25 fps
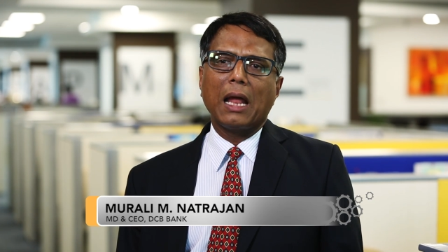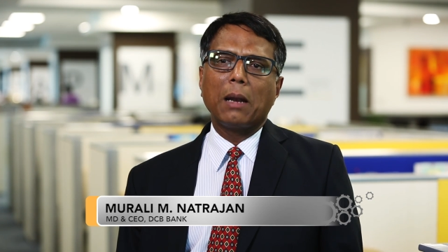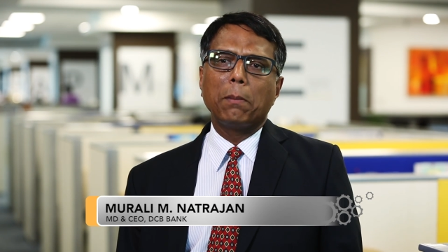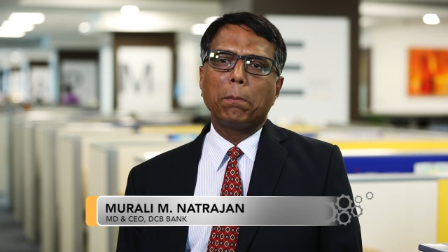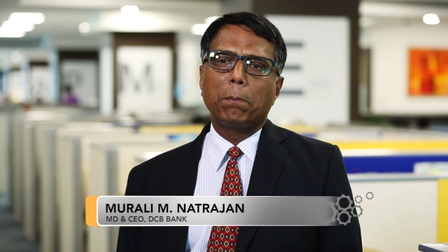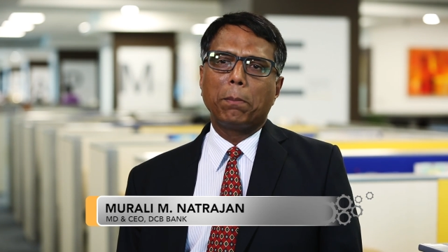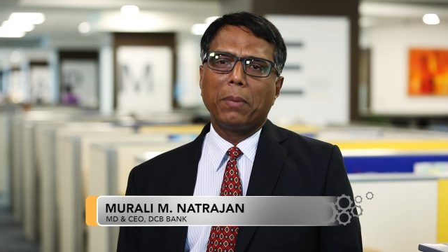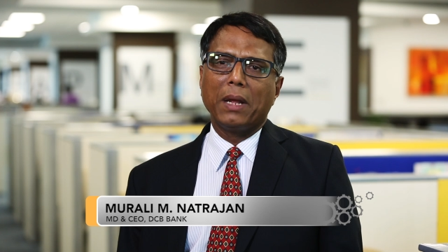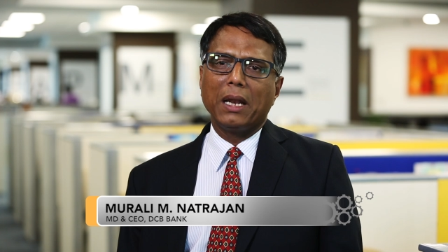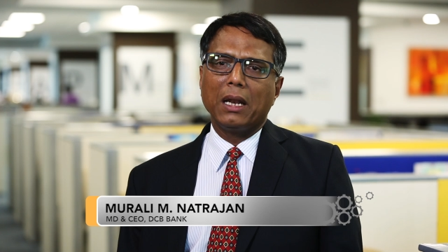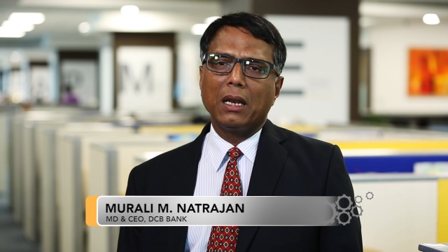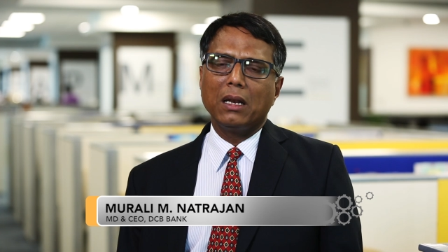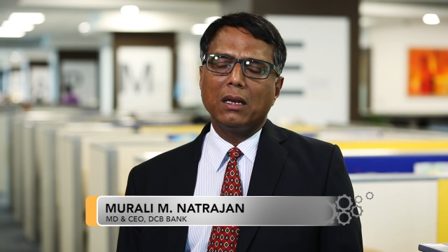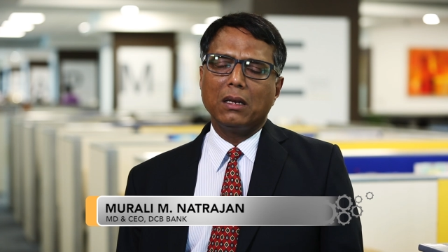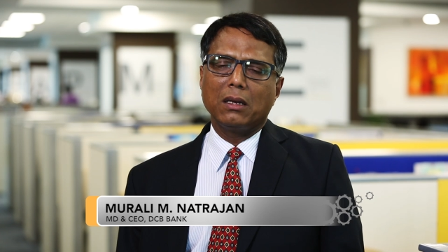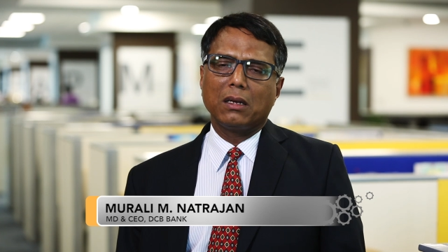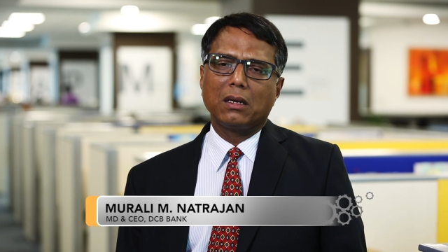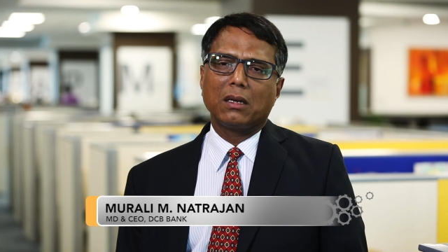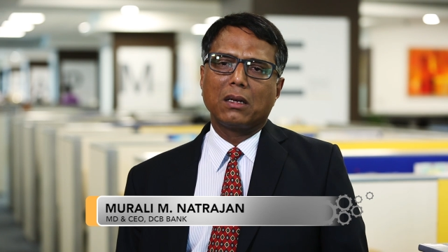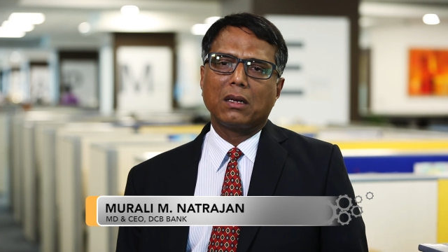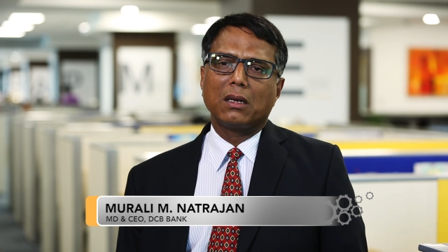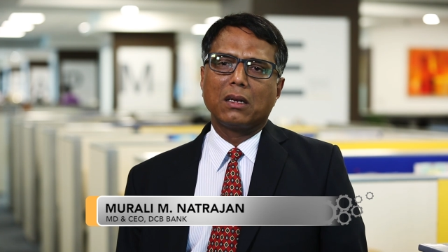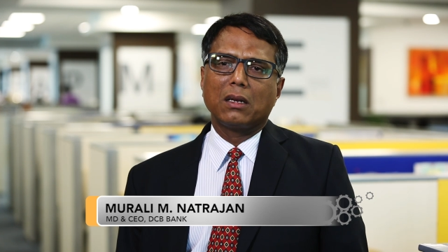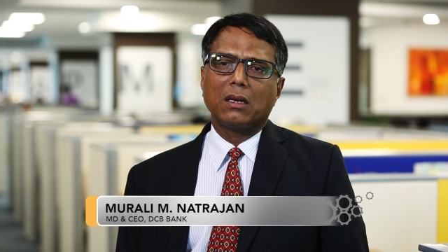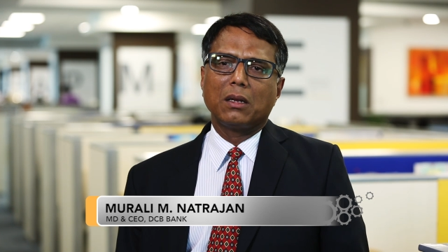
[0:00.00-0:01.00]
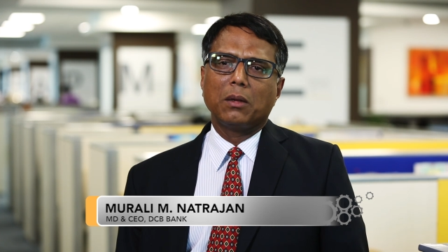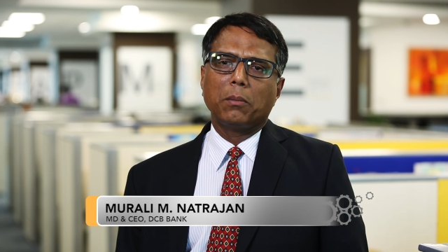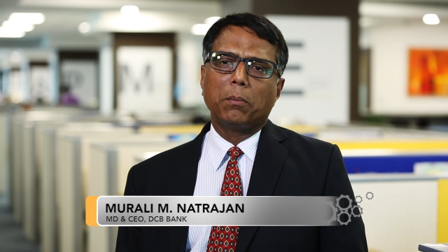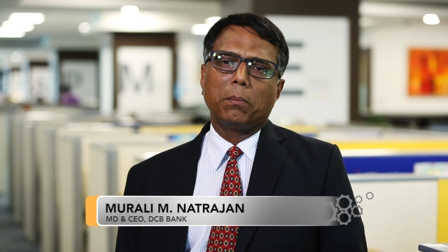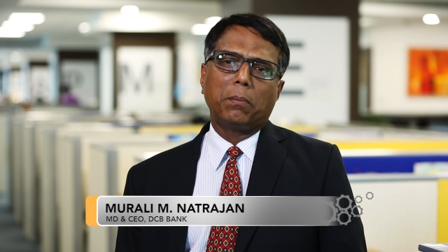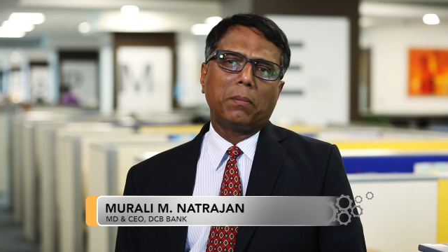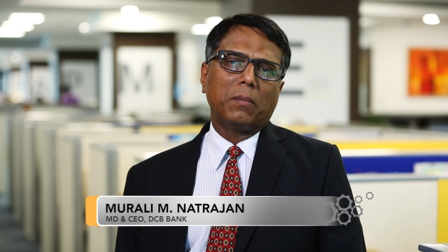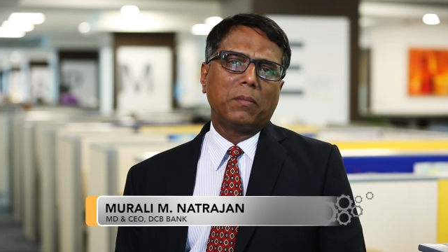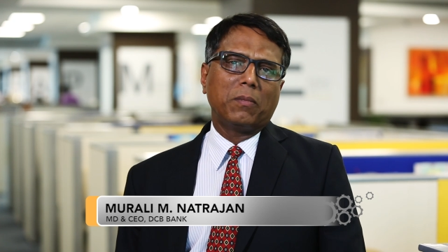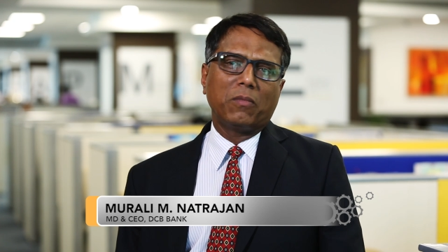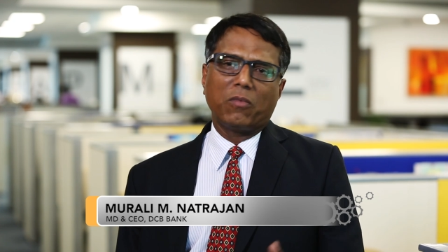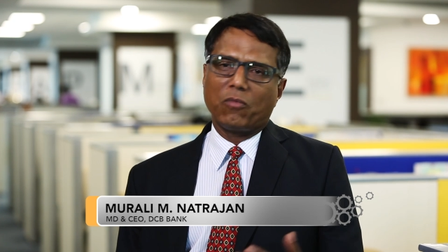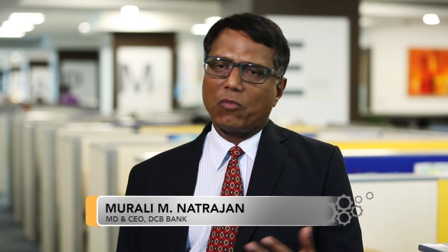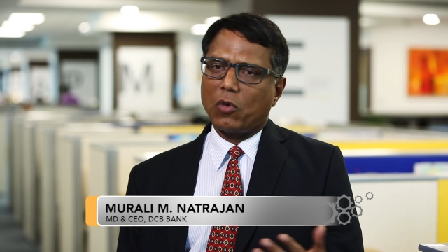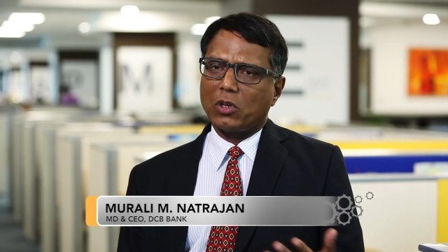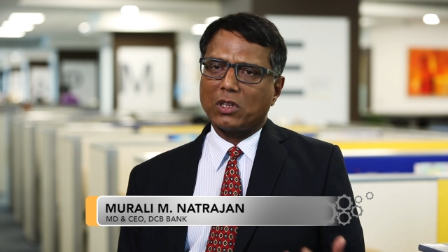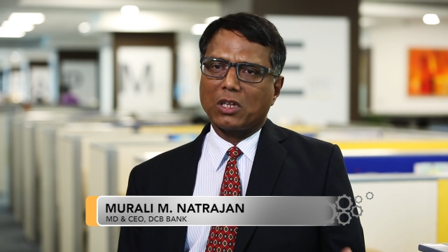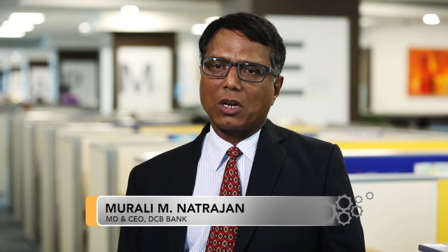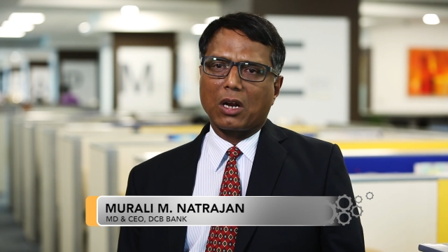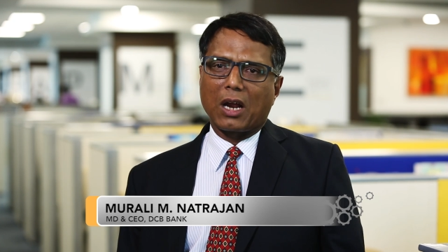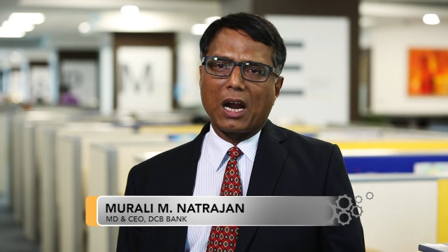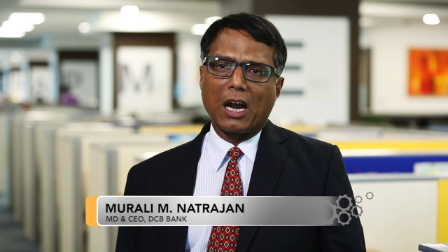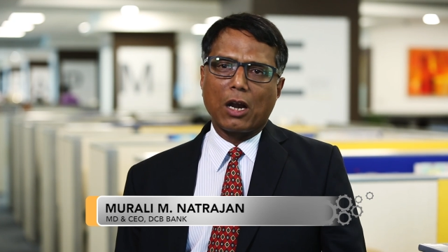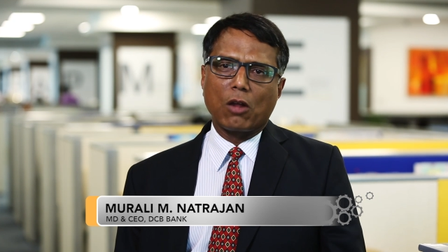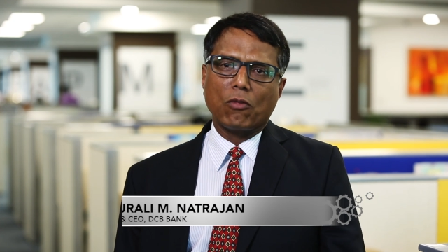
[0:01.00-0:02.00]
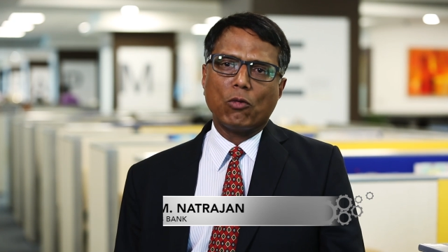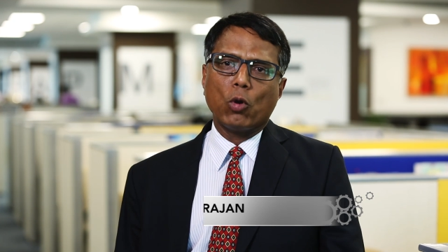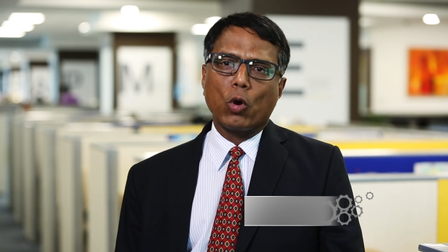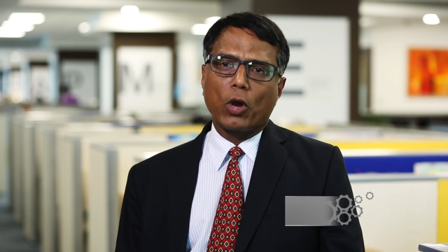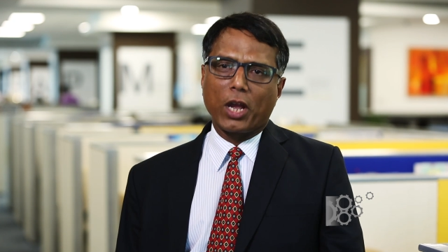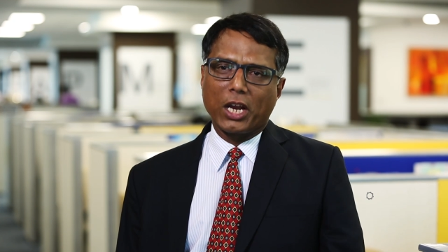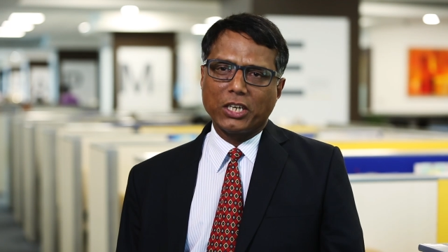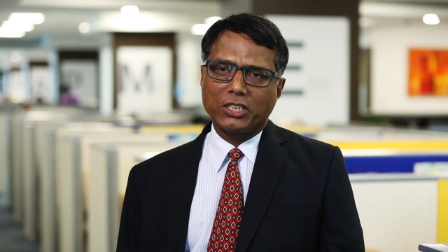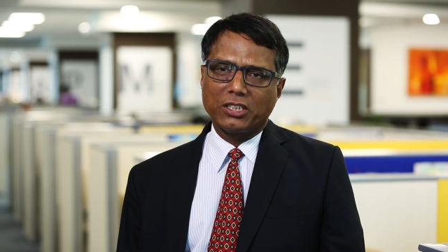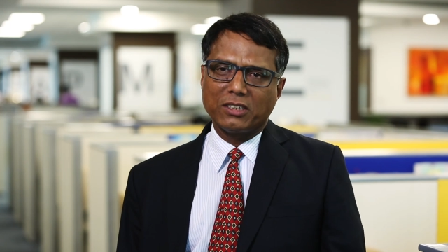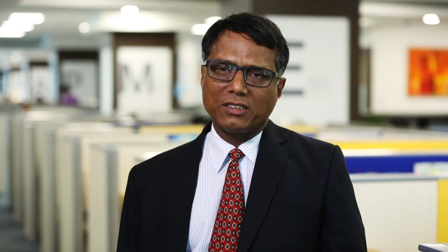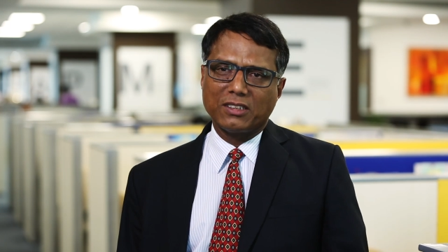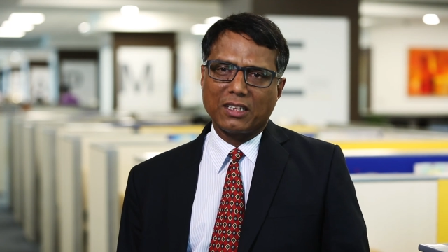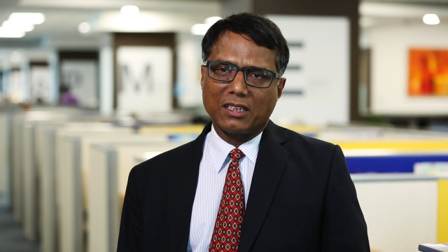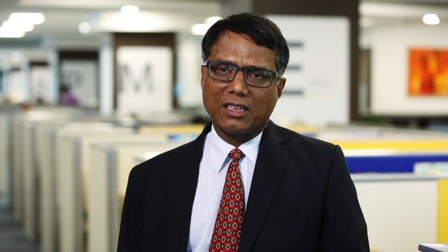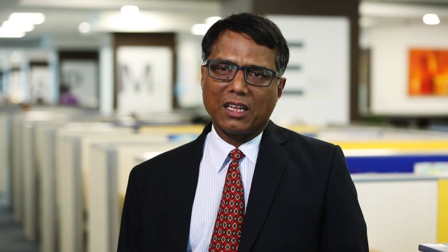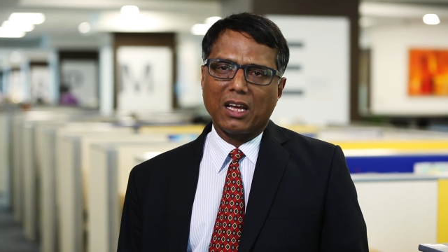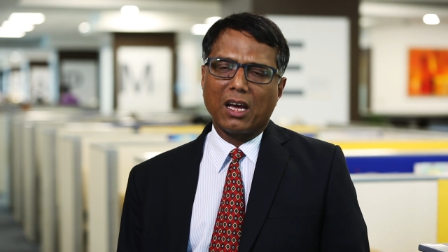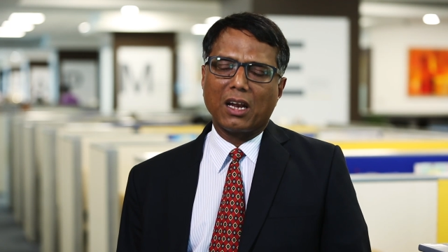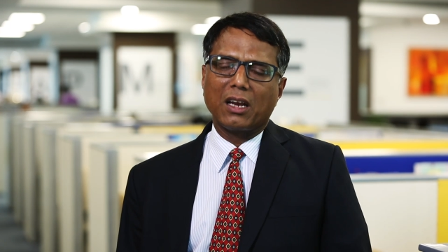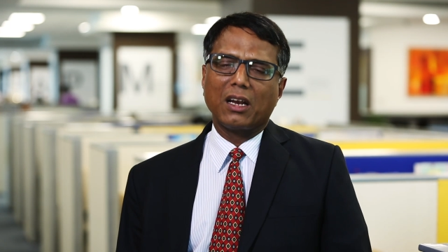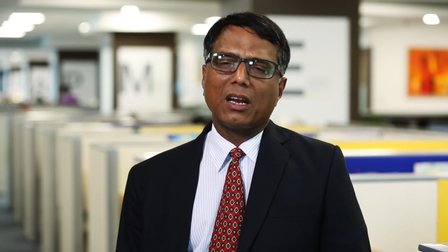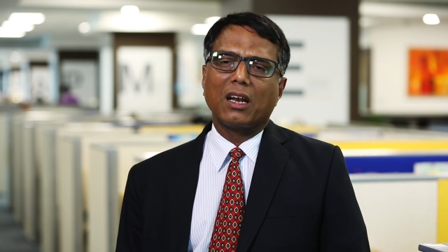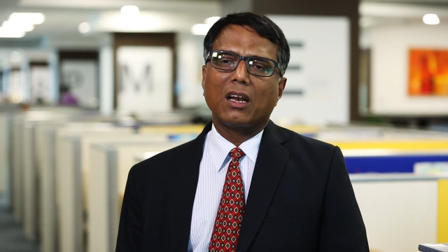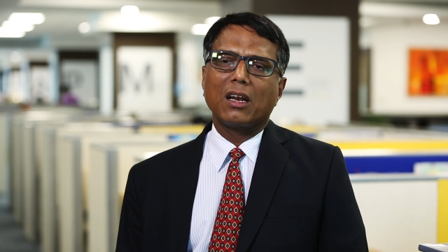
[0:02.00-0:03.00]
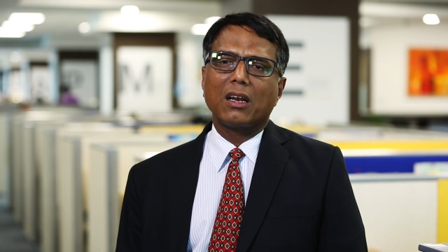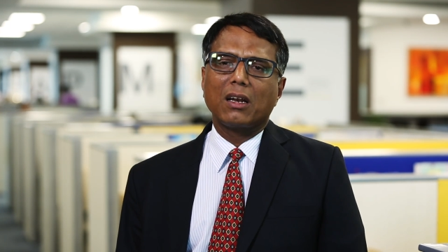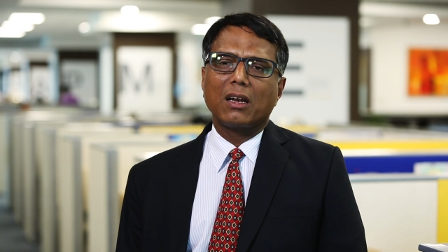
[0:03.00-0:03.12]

and PIN for the kind of location that they are in.